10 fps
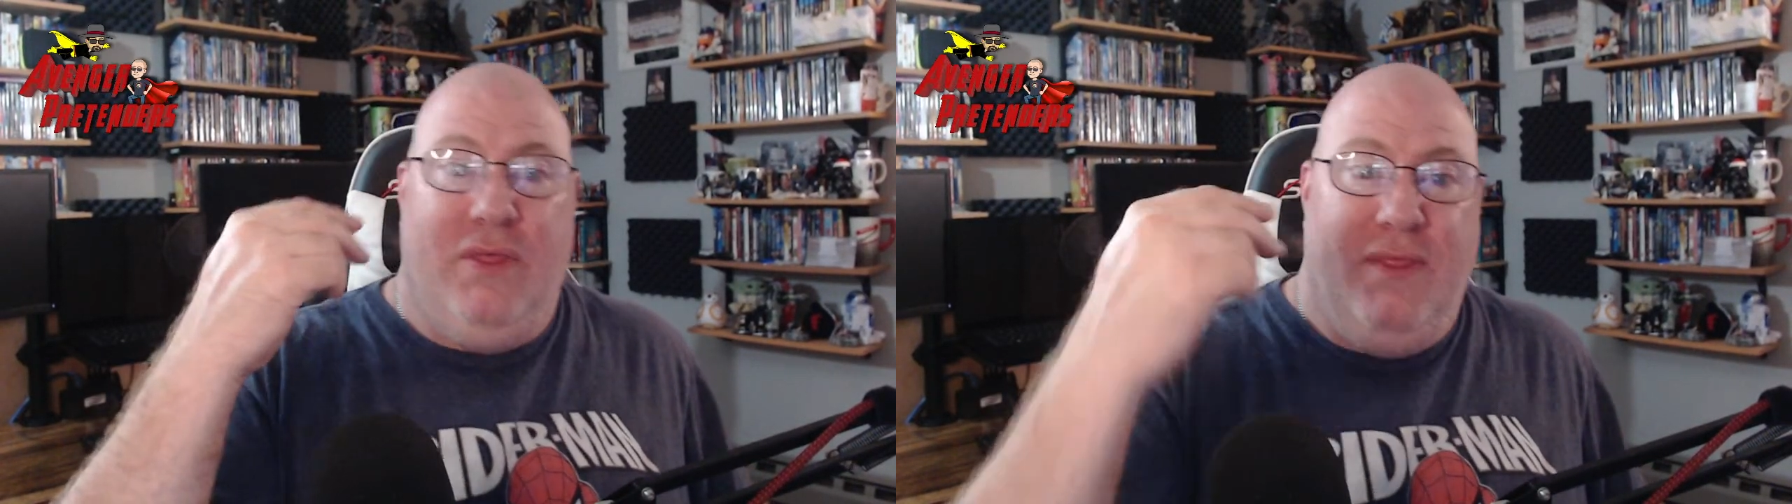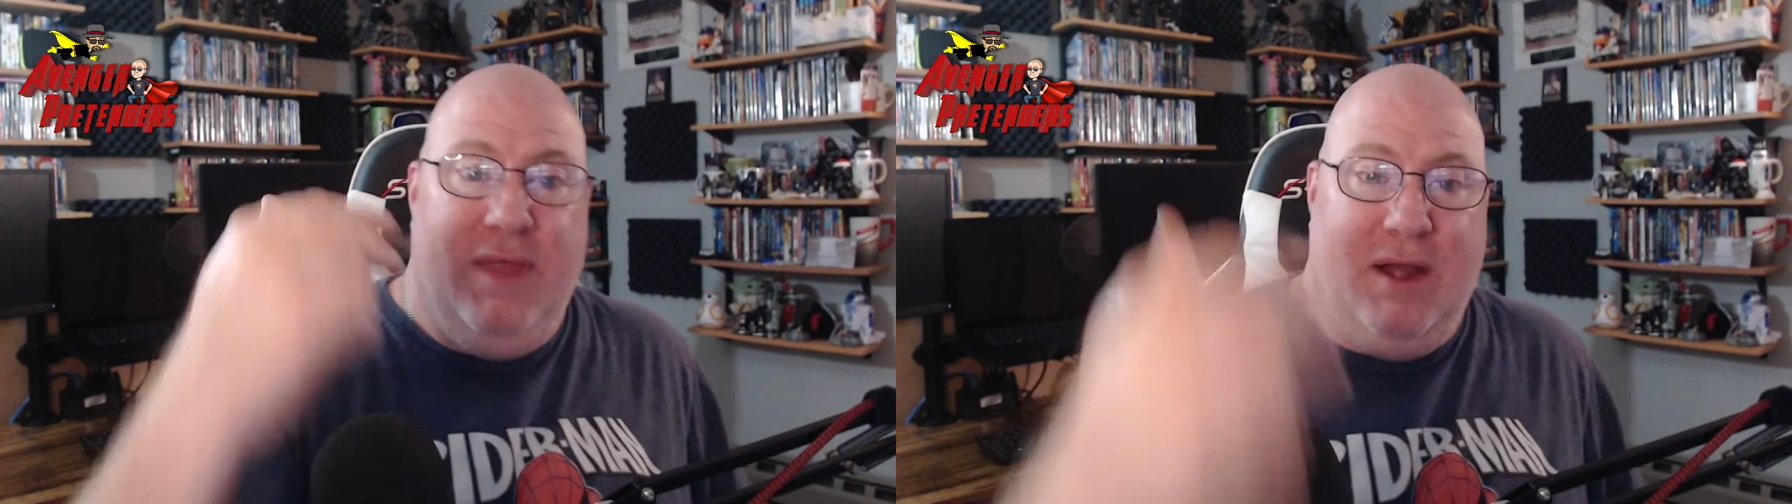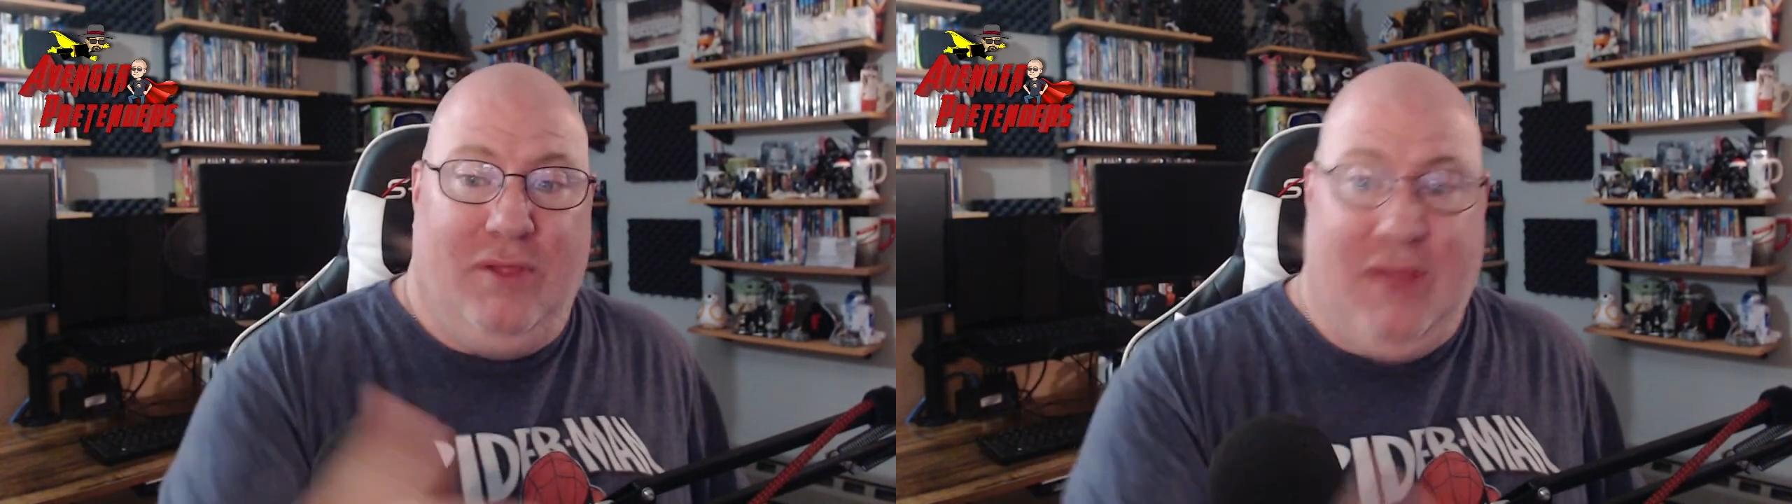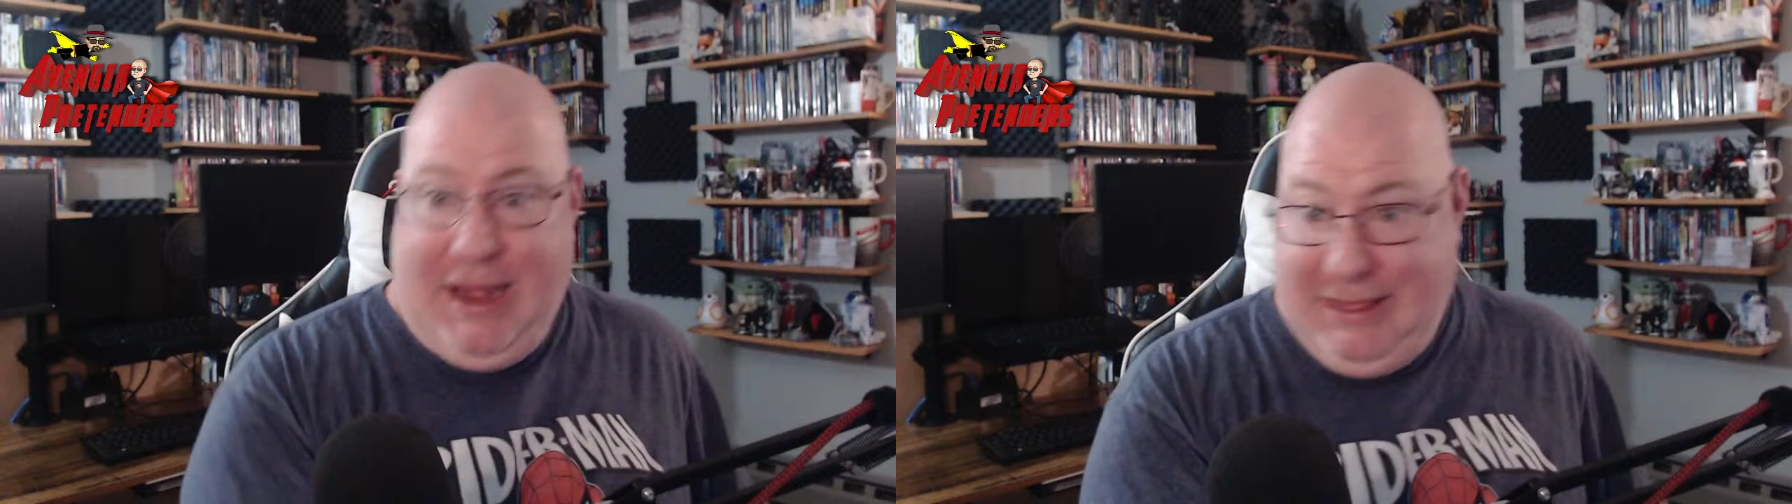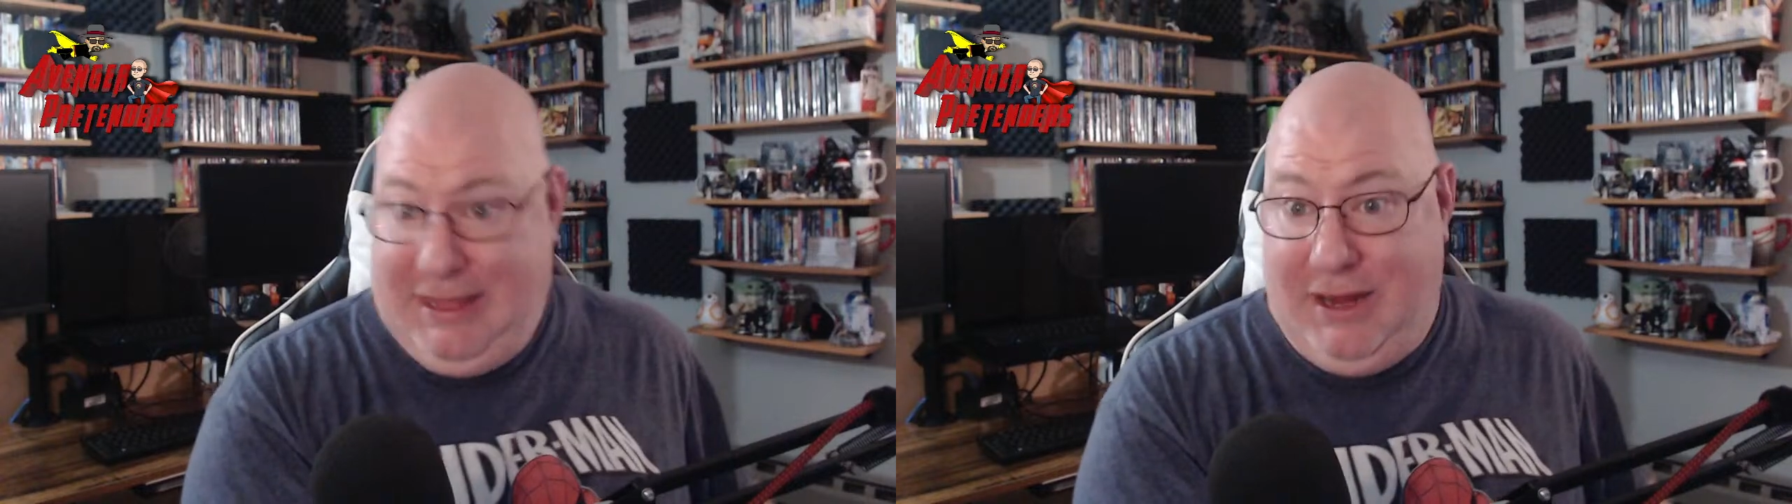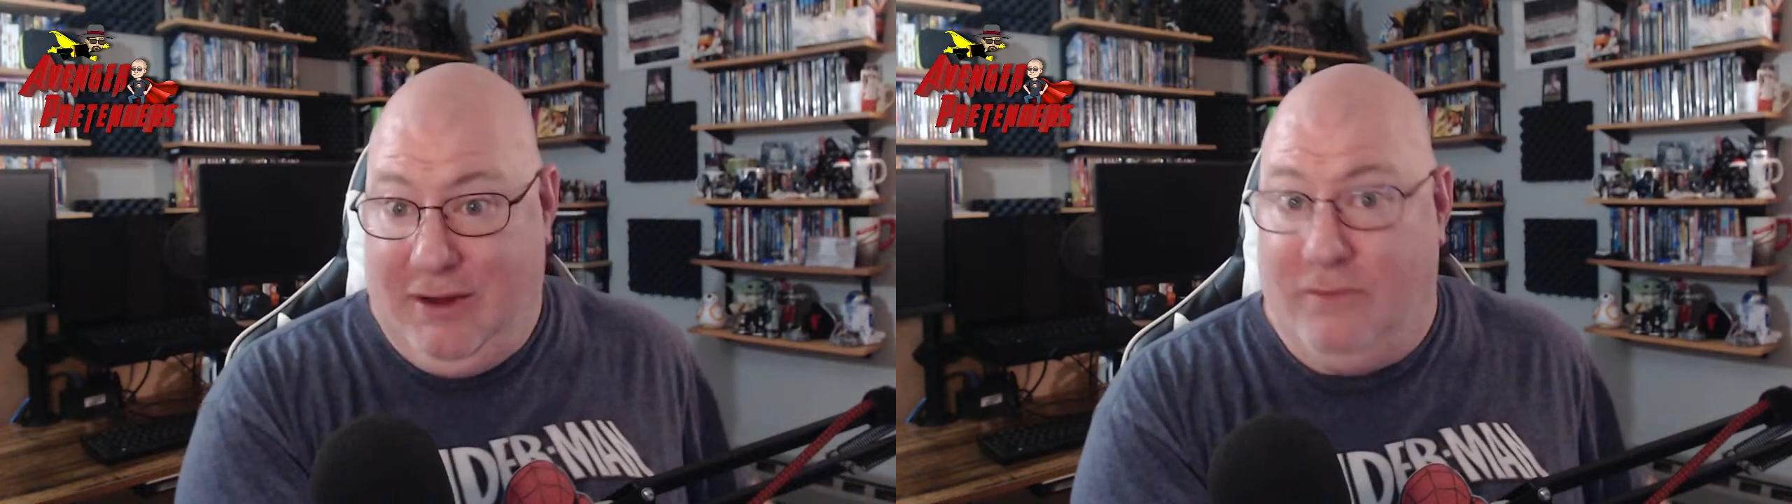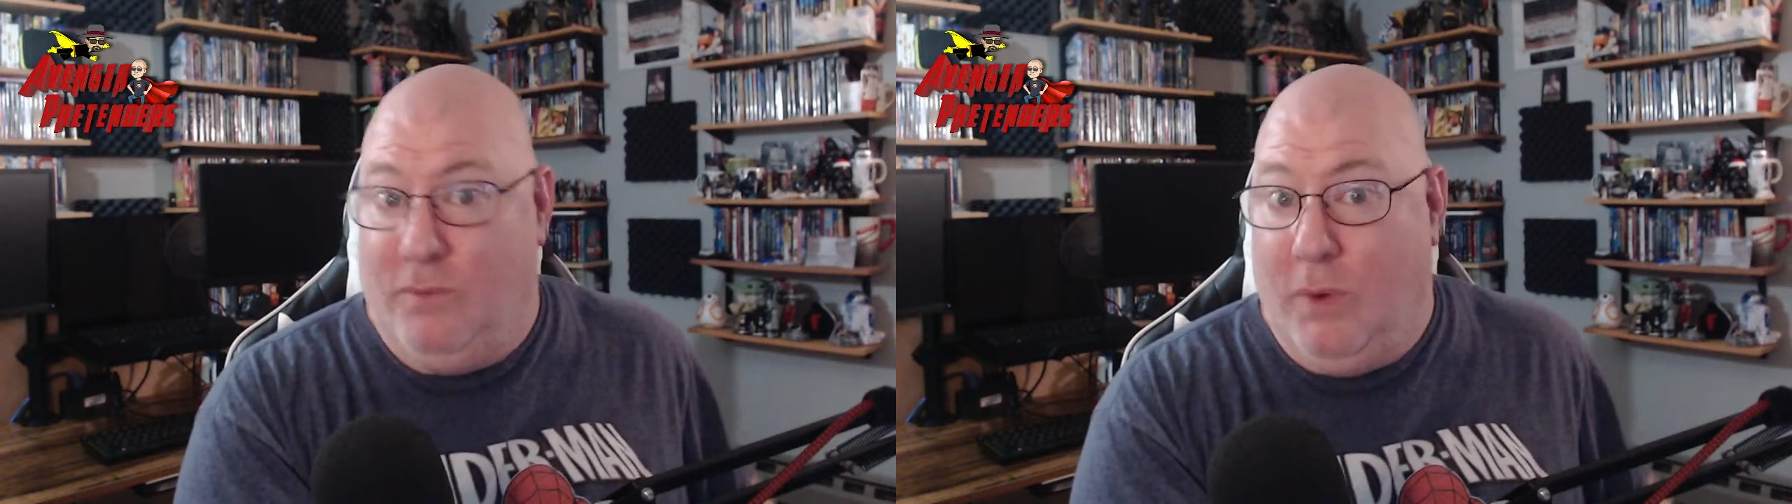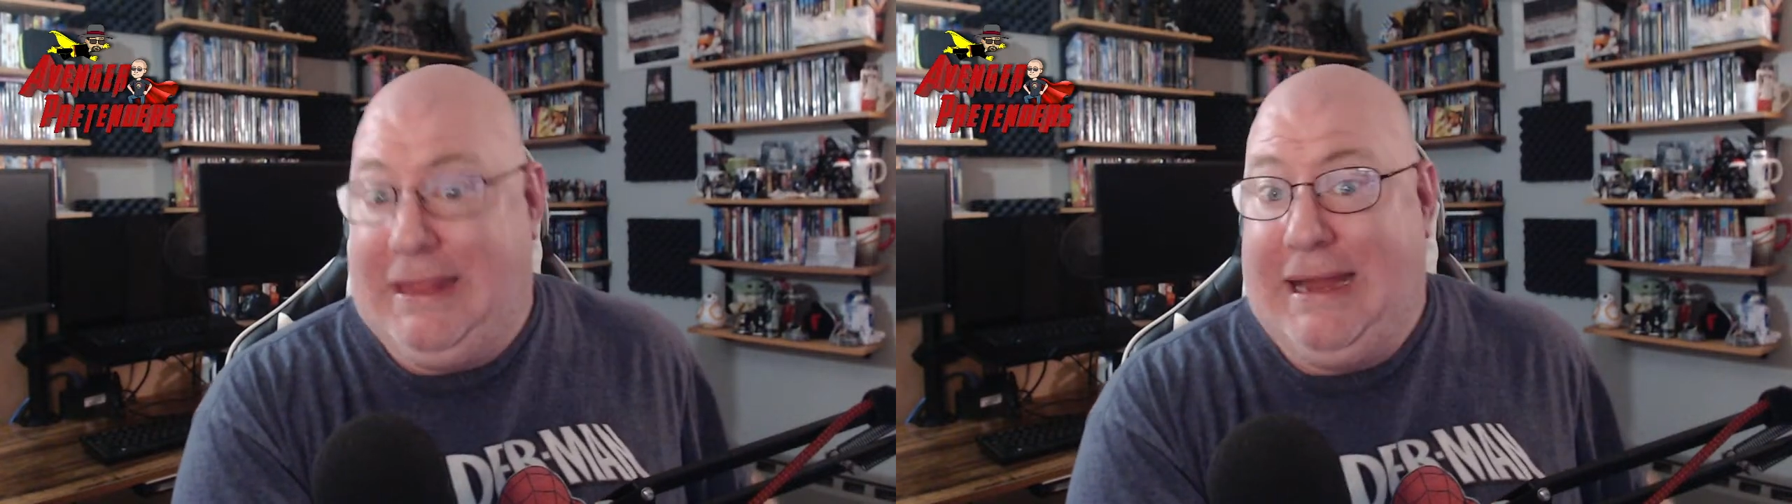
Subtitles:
their line of thinking of what they